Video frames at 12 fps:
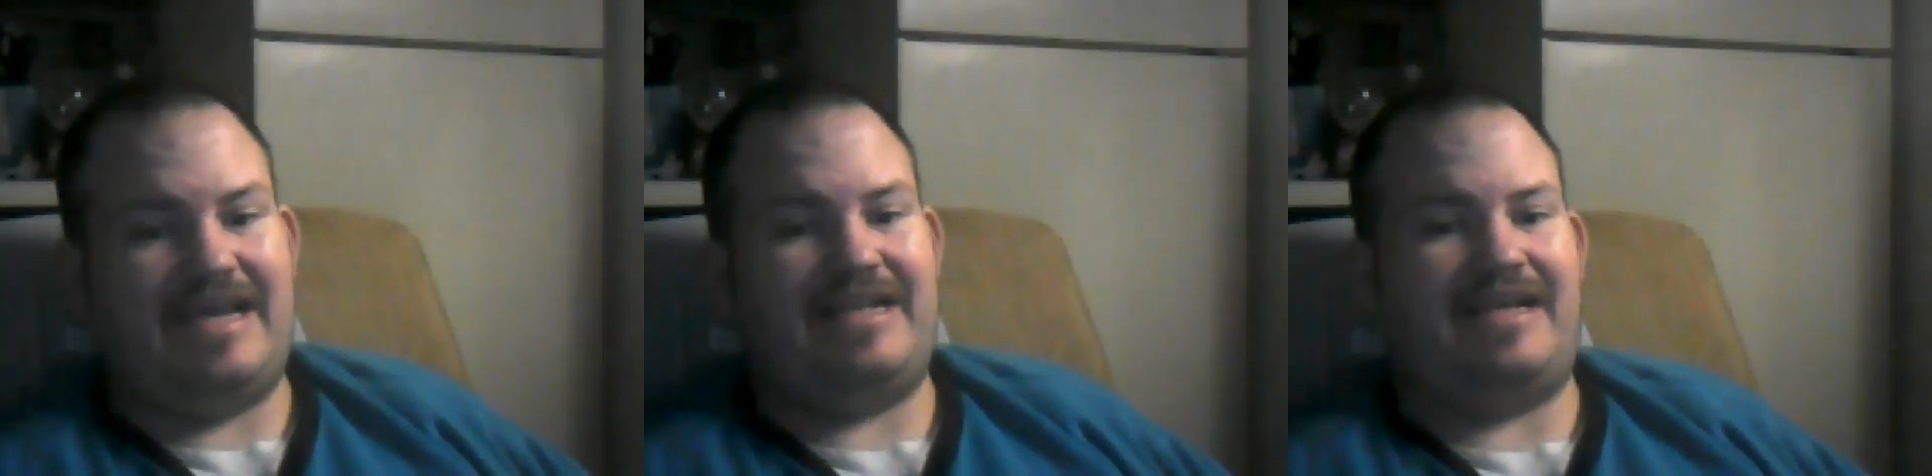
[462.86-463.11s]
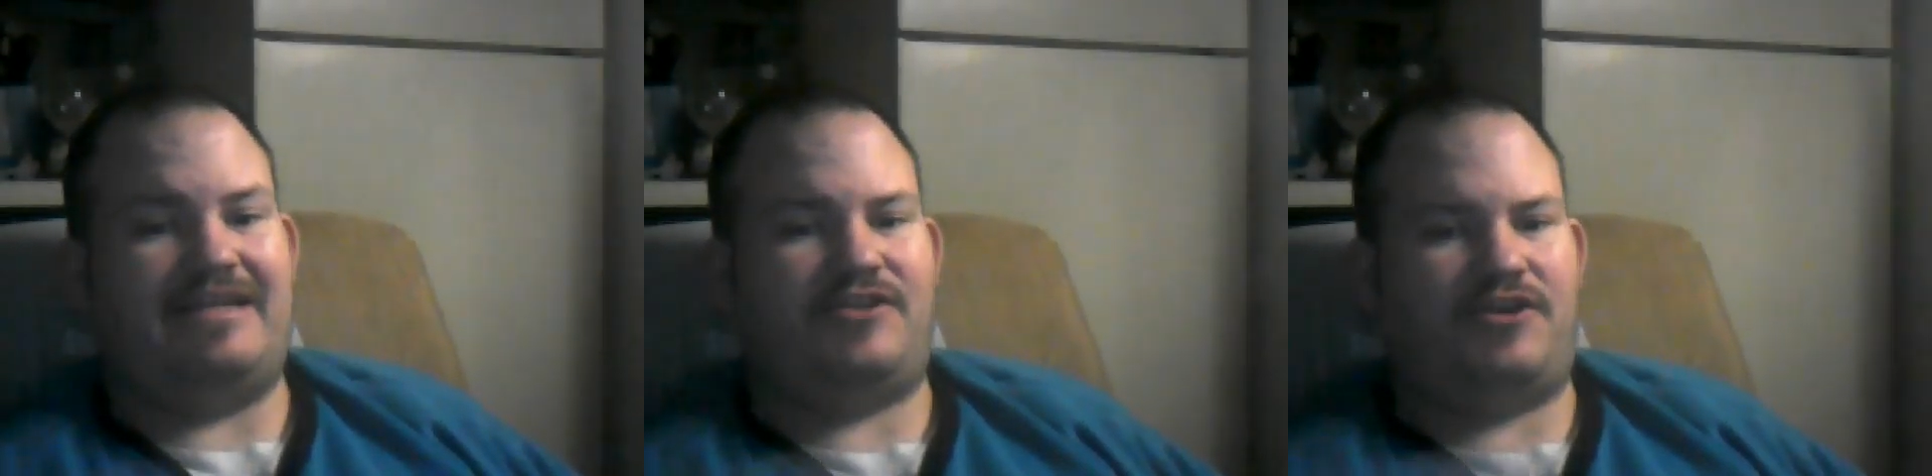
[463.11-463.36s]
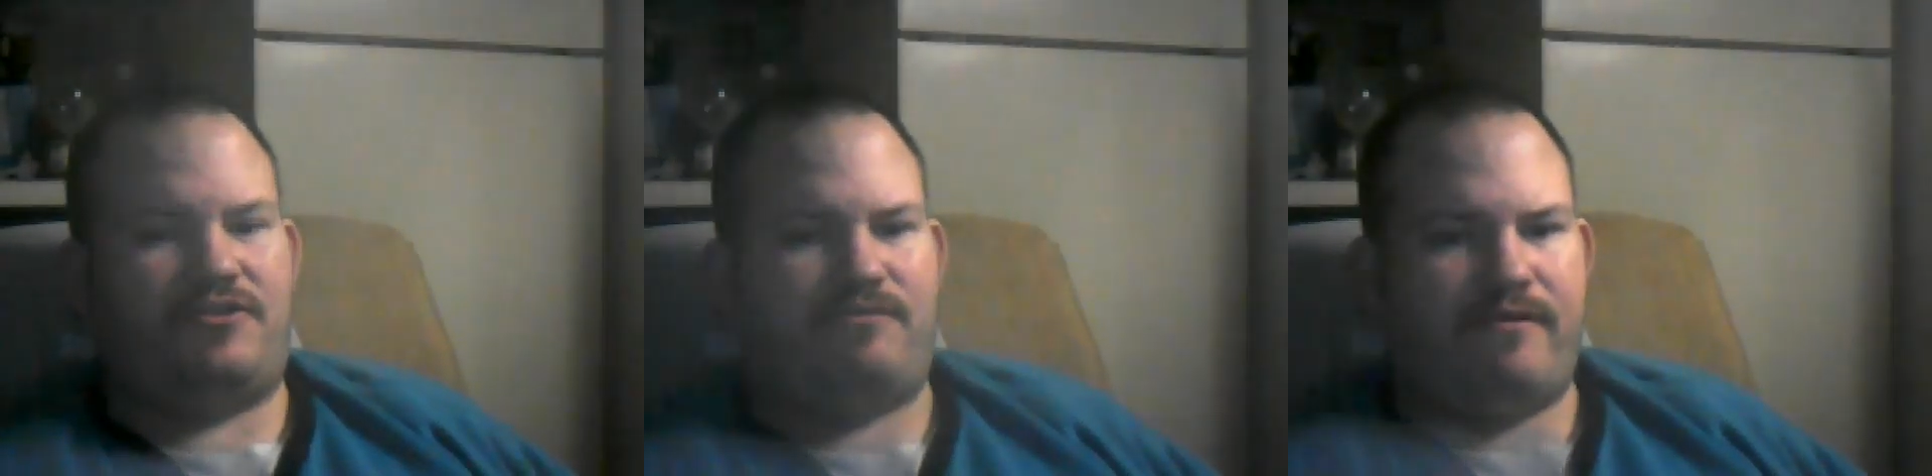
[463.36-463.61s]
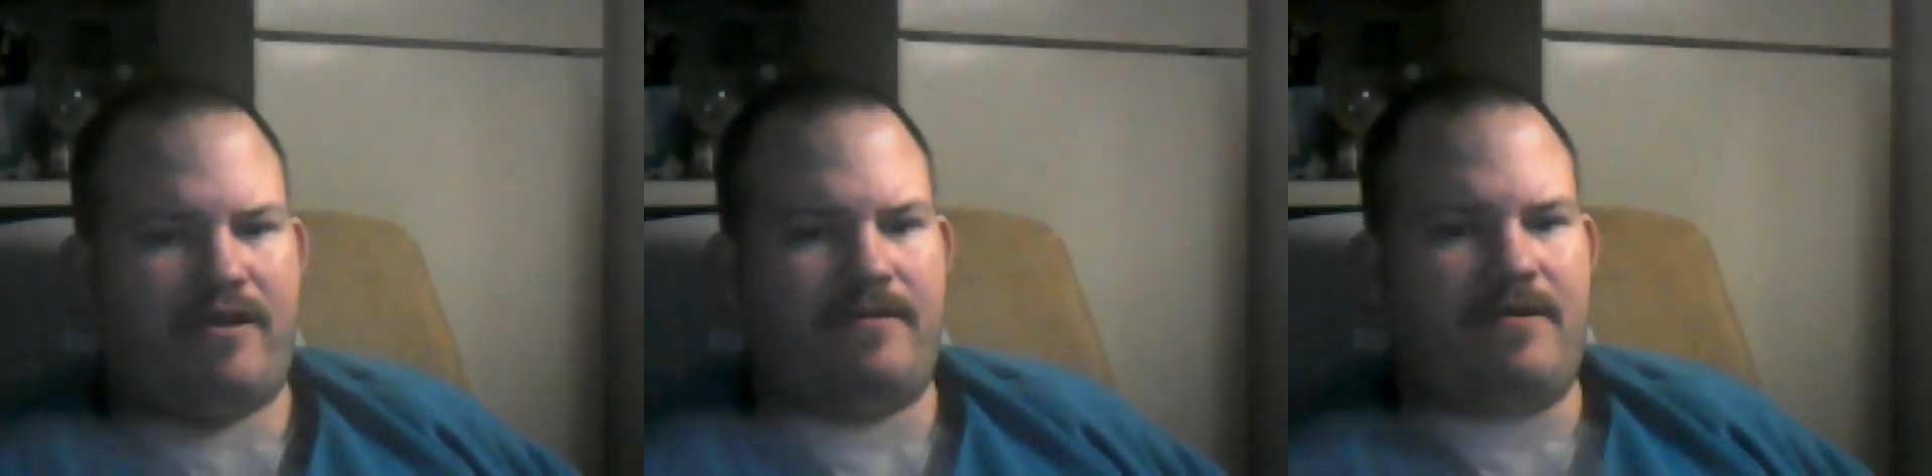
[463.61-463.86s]
tastes like
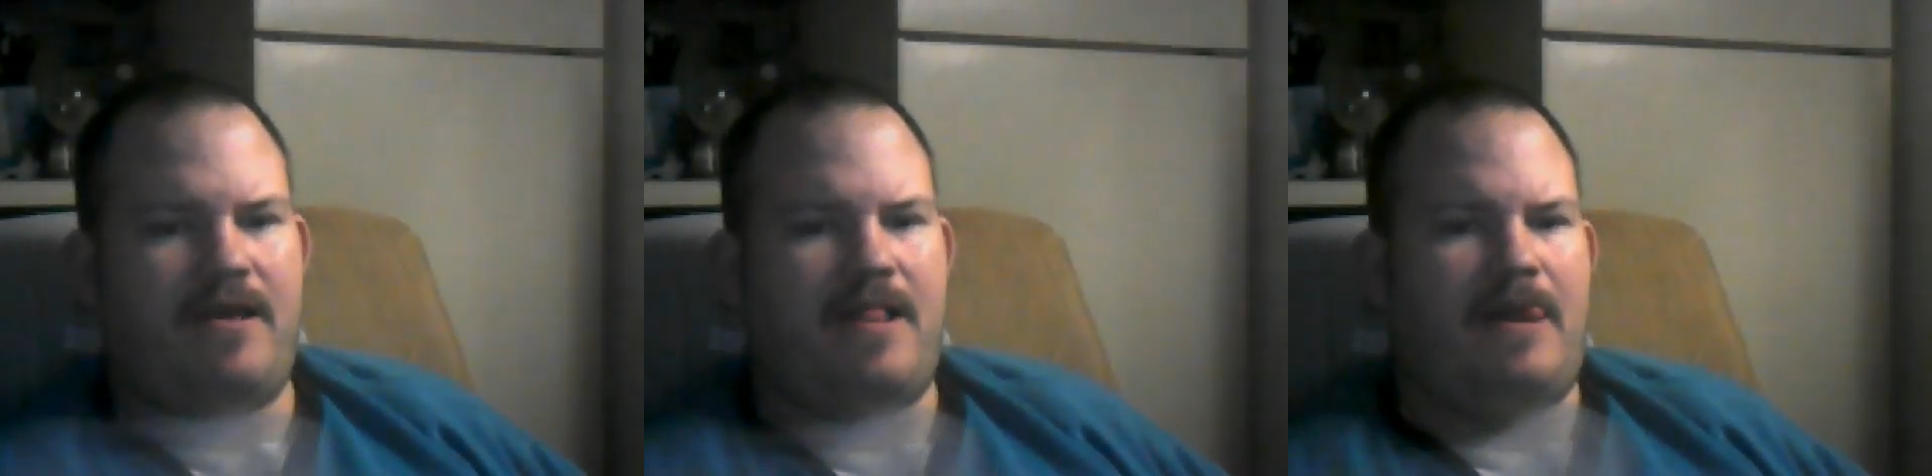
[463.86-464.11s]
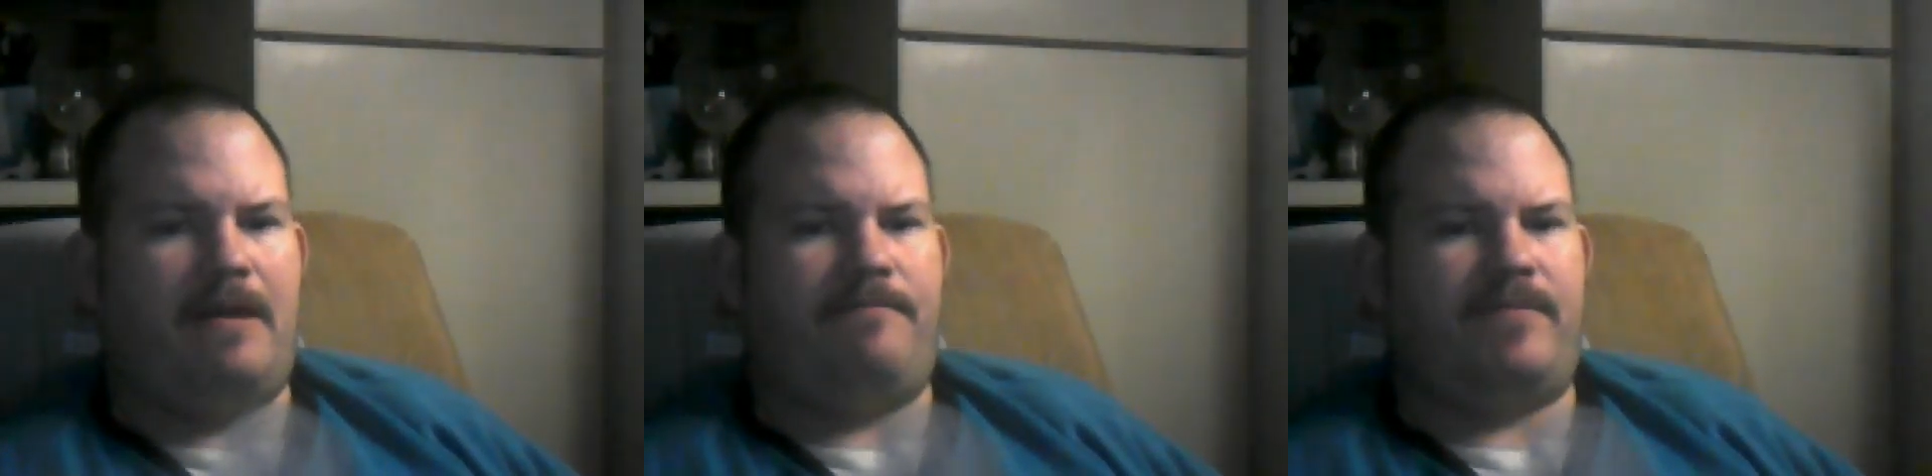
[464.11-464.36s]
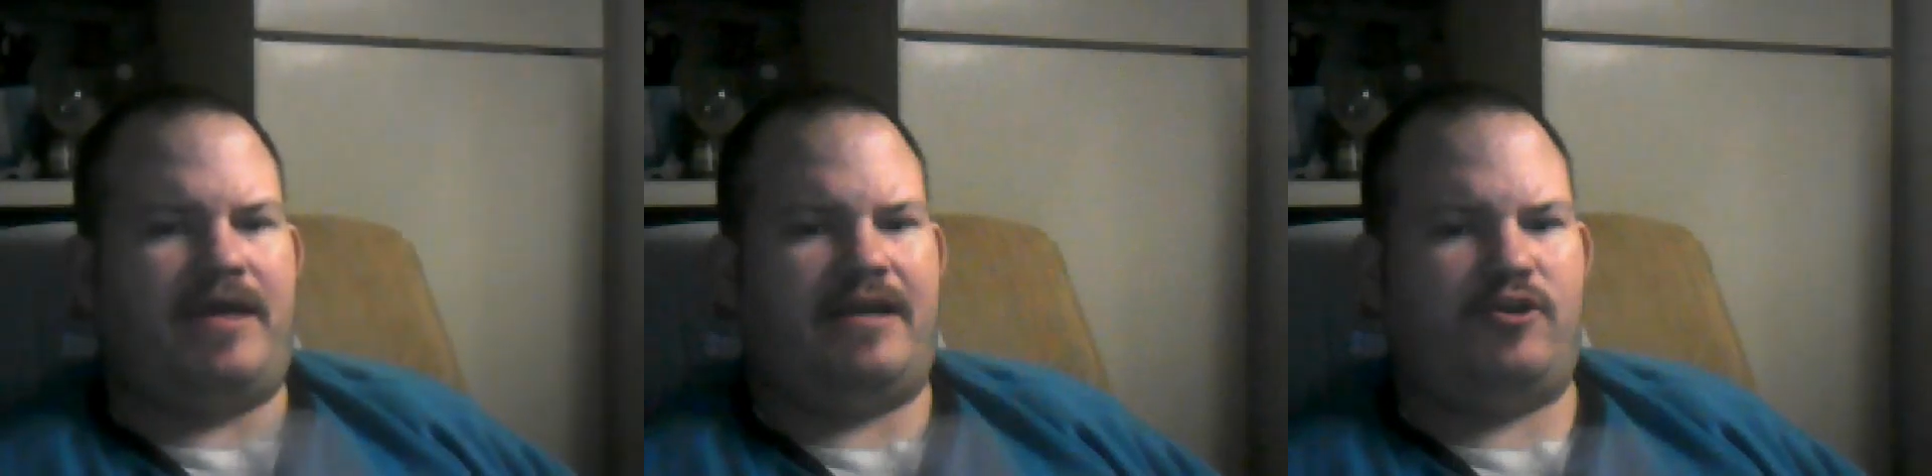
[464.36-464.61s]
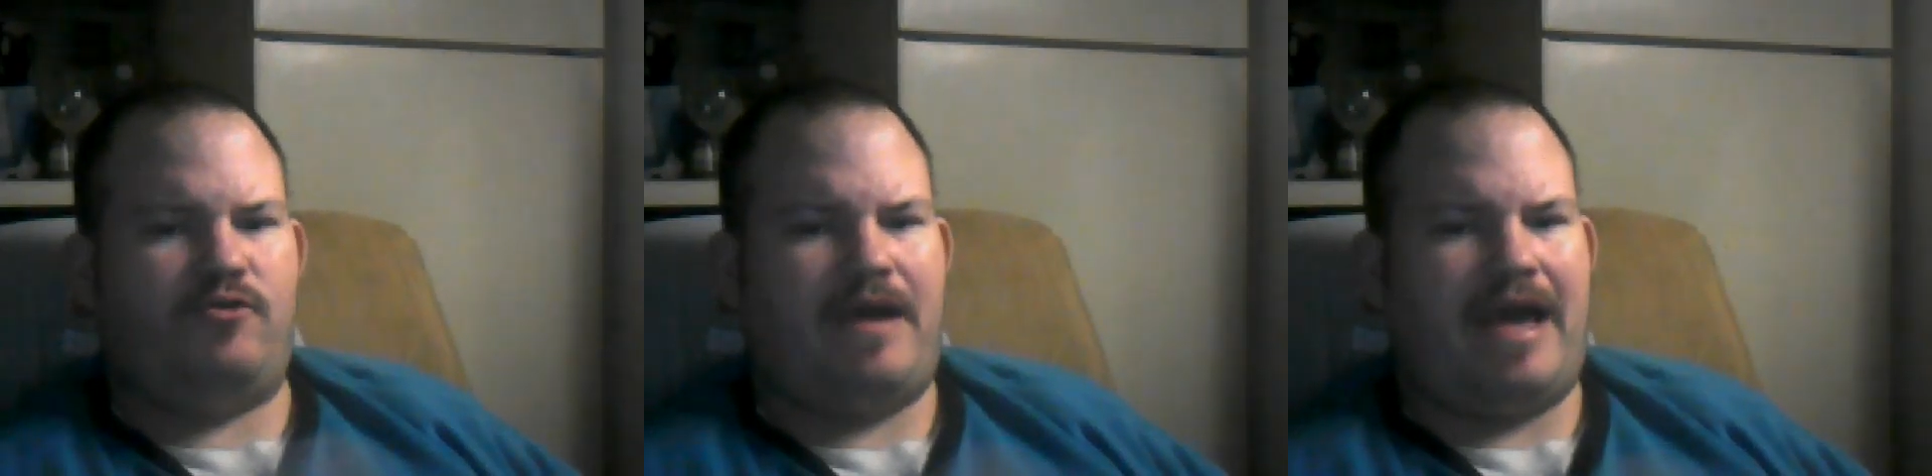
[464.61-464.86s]
gingerbread. That
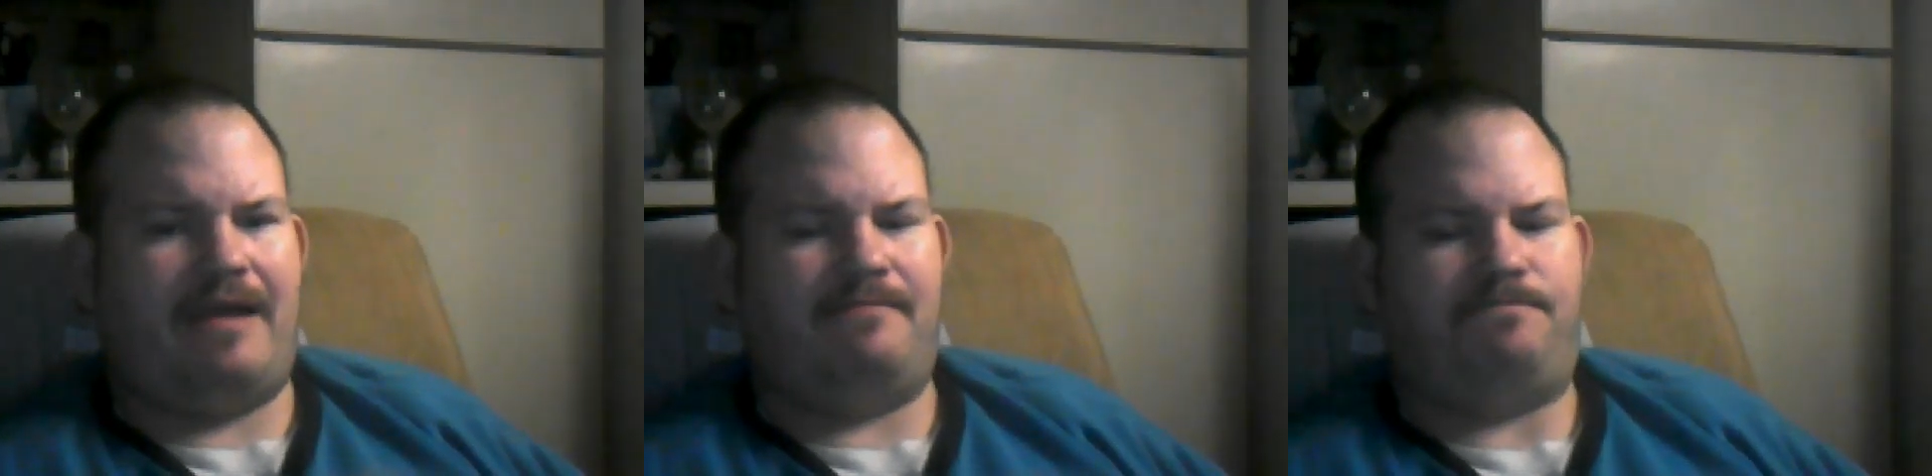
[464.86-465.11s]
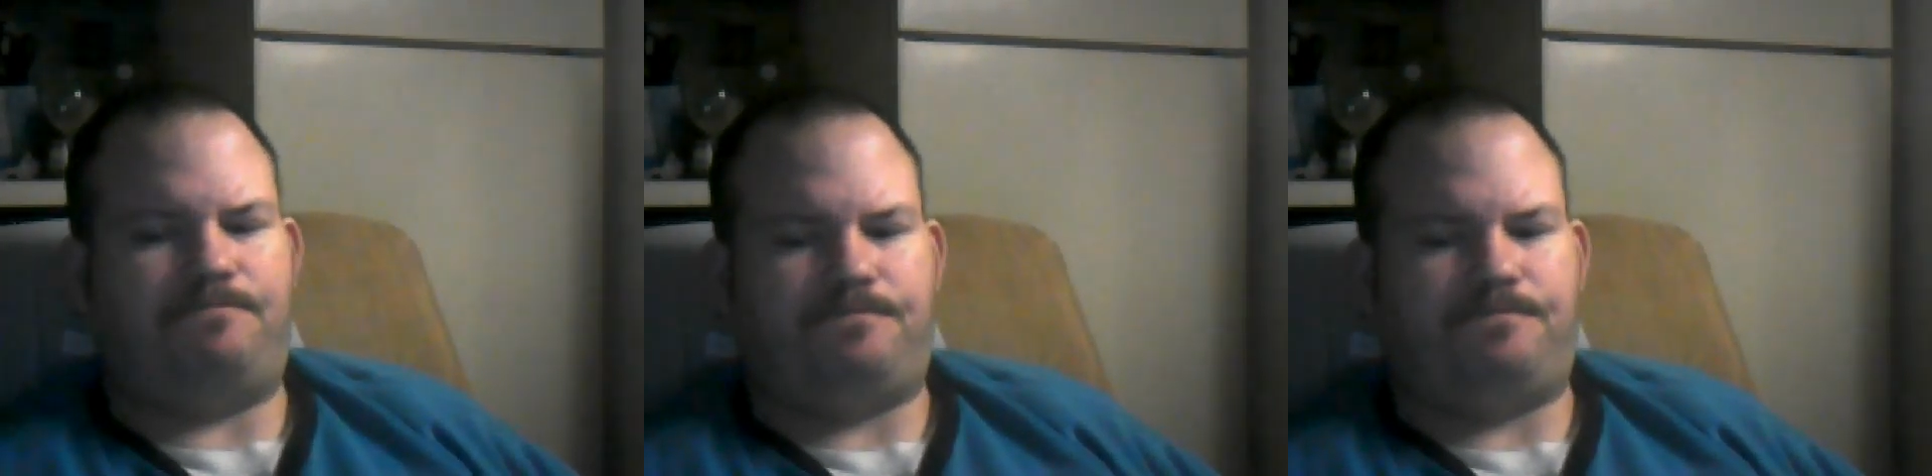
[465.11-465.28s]
ain't too bad.